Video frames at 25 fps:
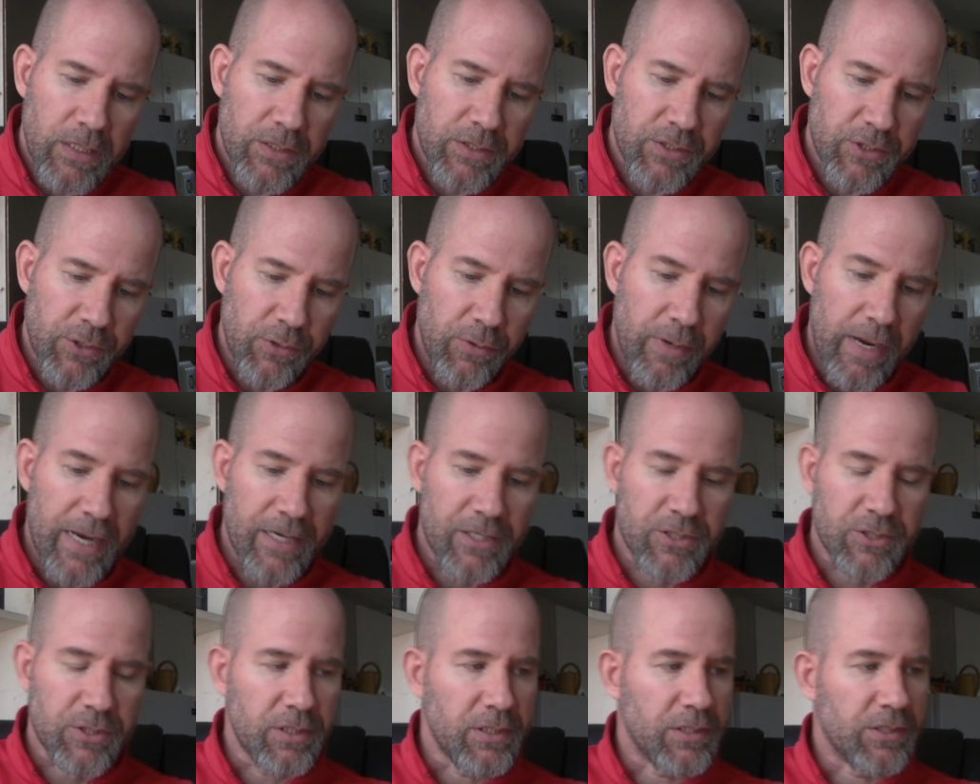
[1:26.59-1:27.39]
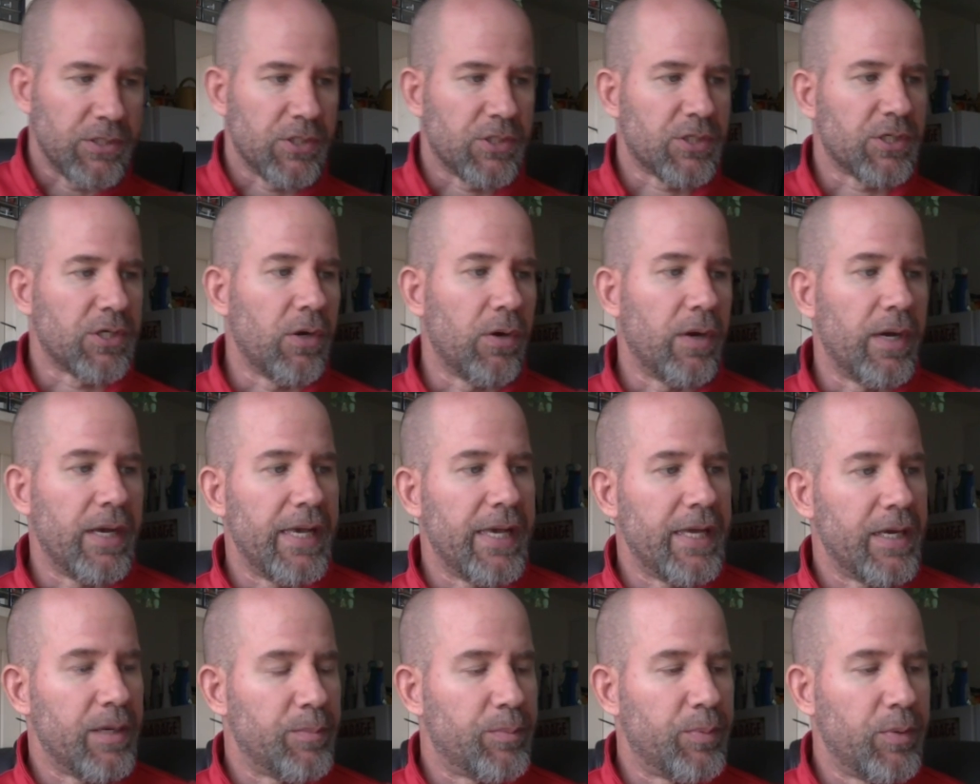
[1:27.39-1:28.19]
to actually just go
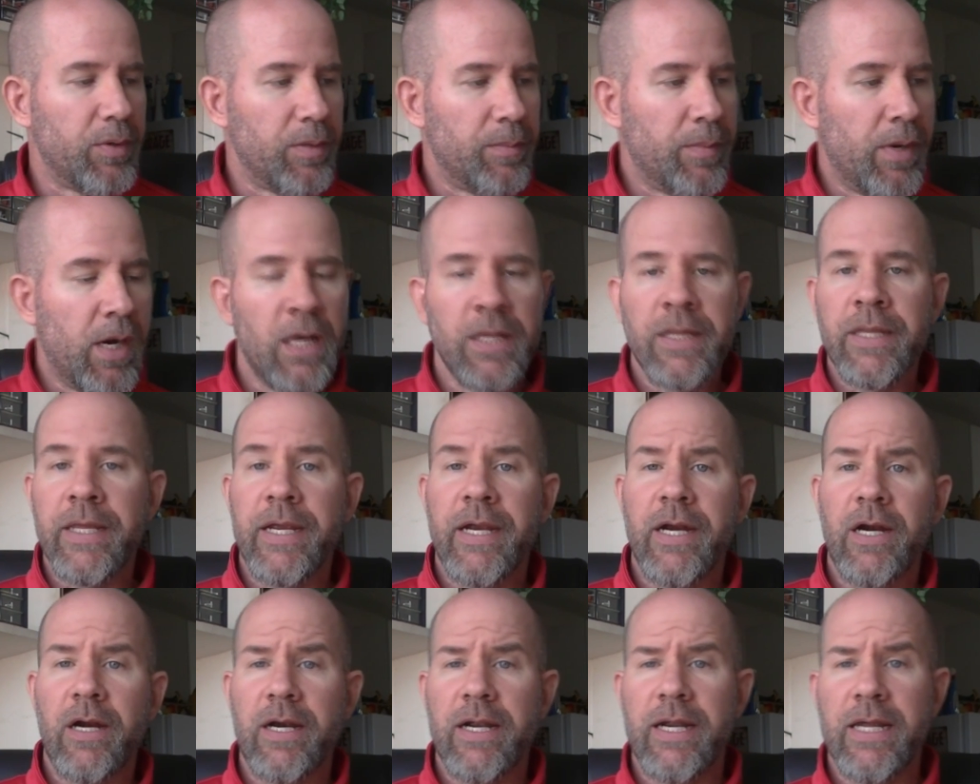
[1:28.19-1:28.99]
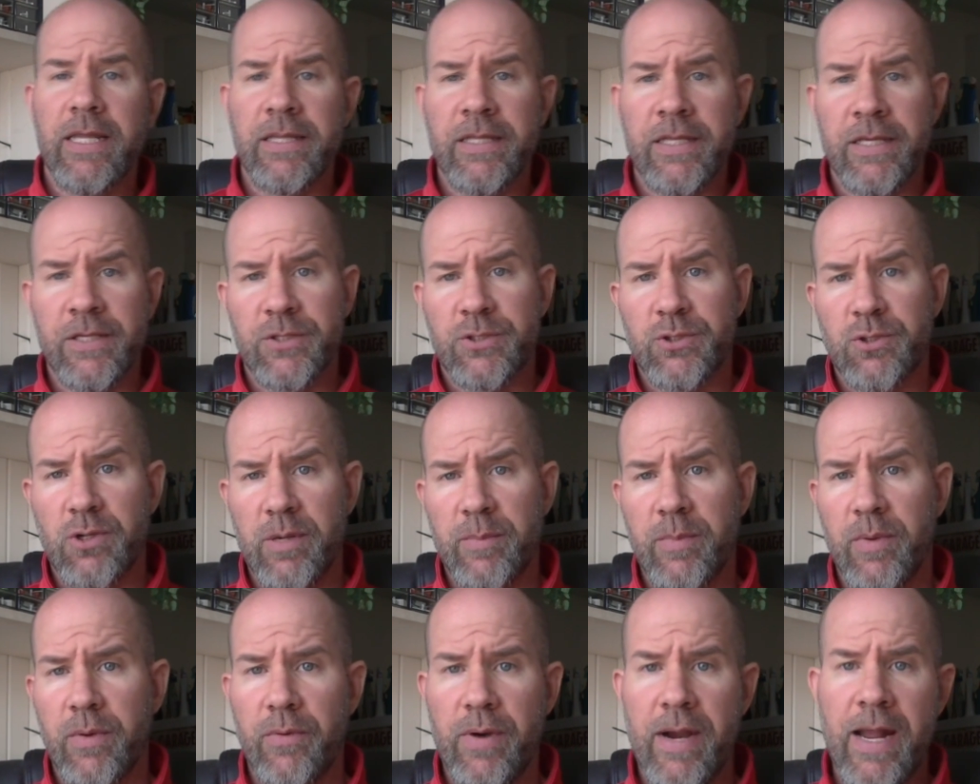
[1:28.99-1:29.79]
ahead and put them on there and then
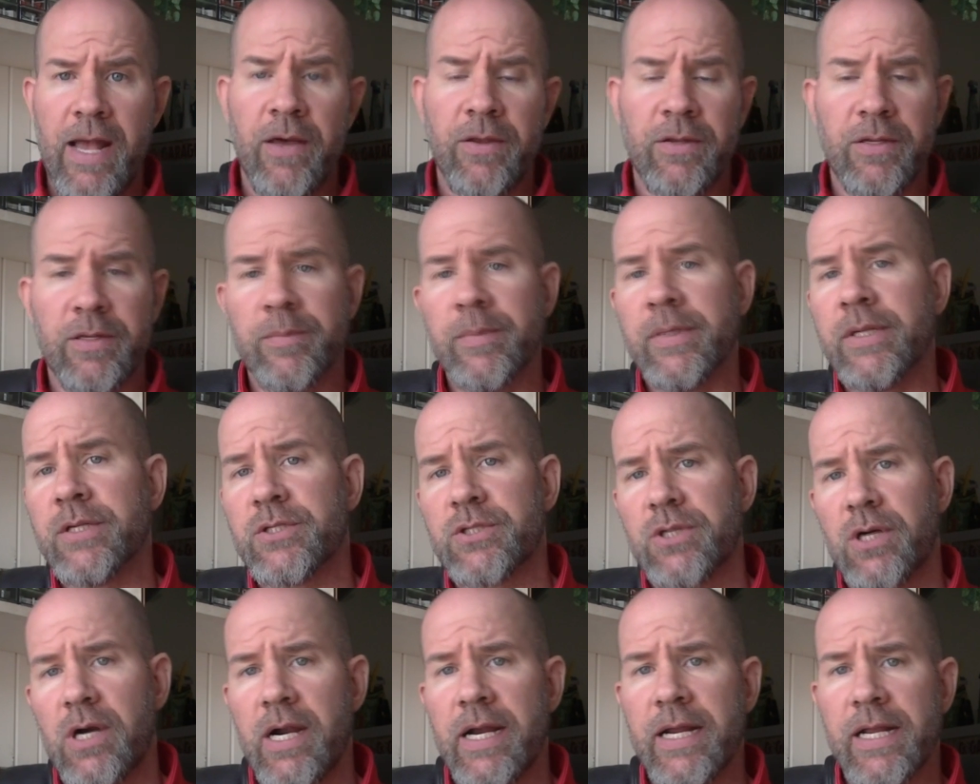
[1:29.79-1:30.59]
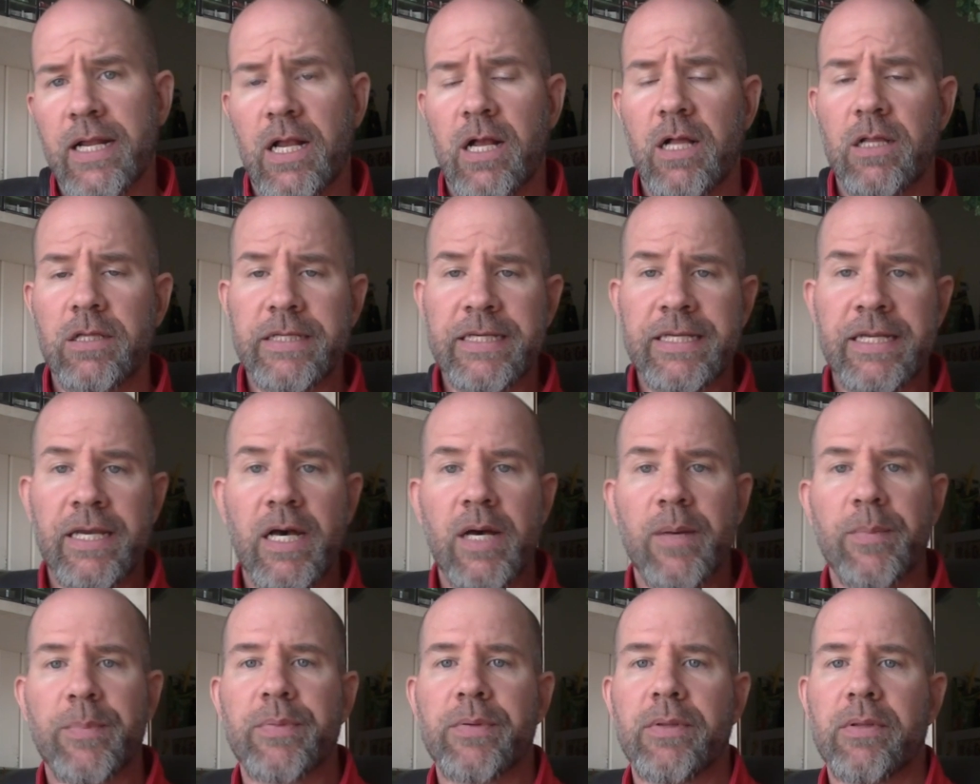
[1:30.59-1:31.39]
trim around them and try and clean
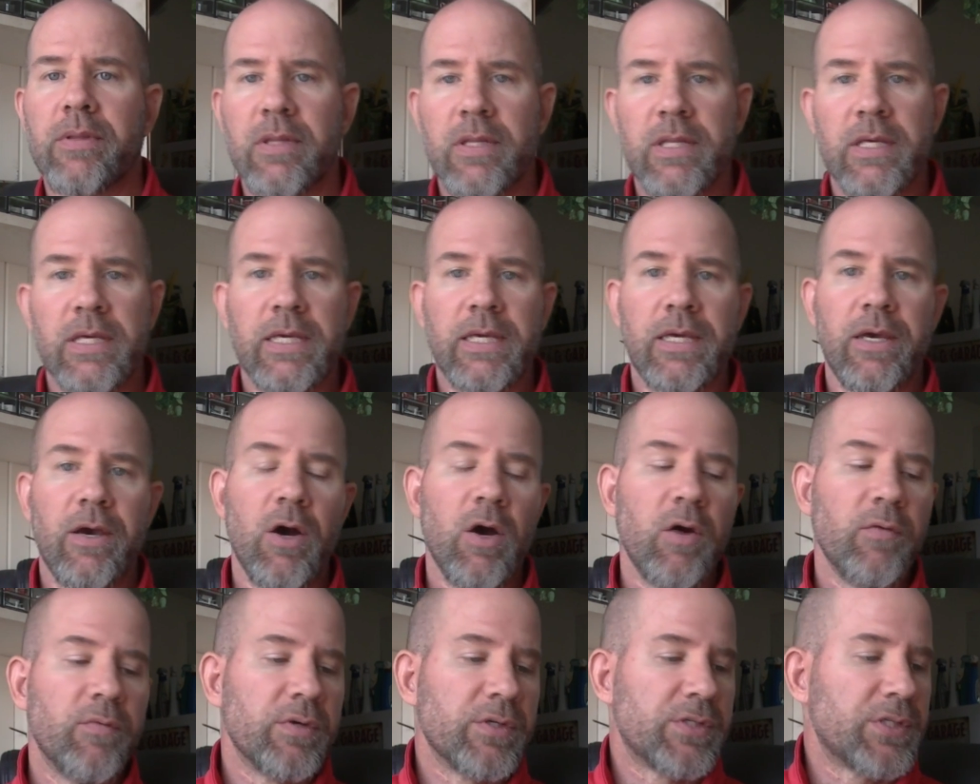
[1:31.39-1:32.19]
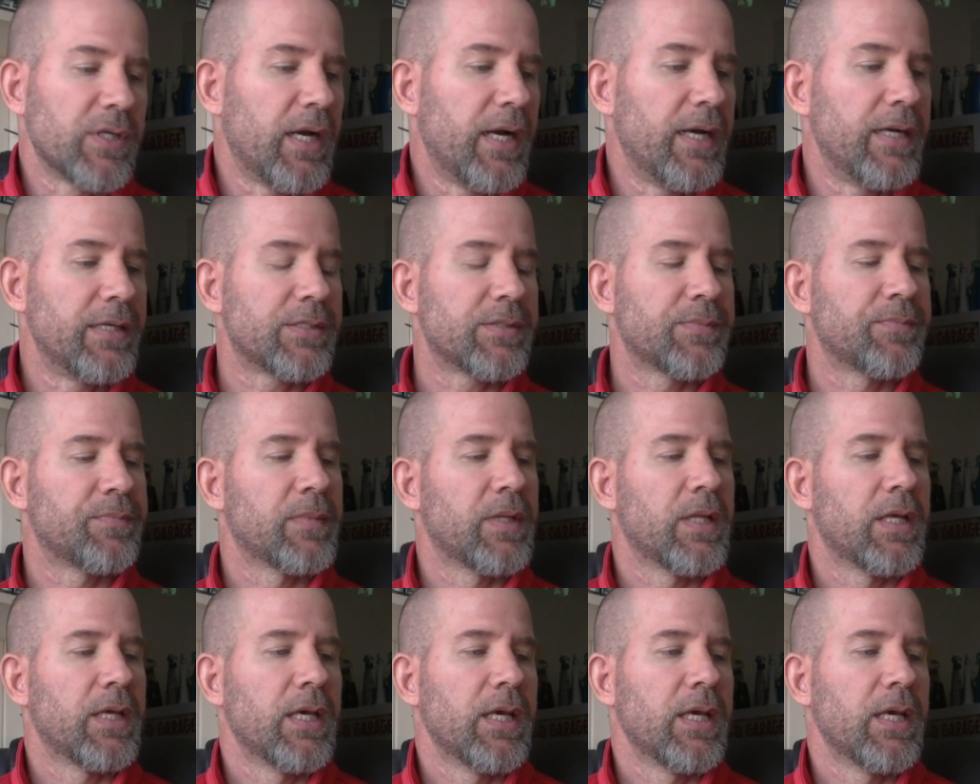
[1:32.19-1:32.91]
up the oversize.